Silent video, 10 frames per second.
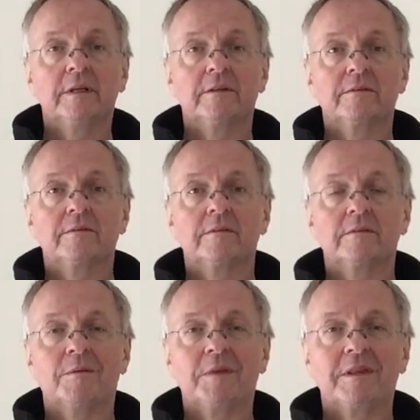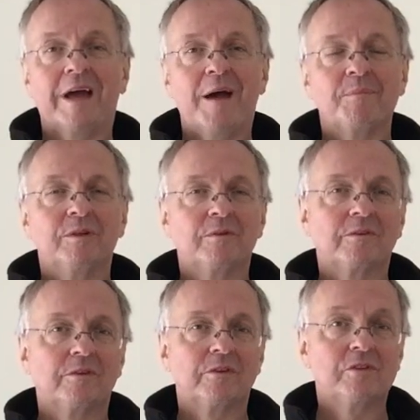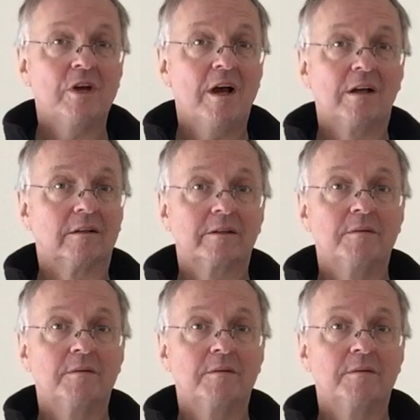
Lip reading: it's something that happened to us as a child.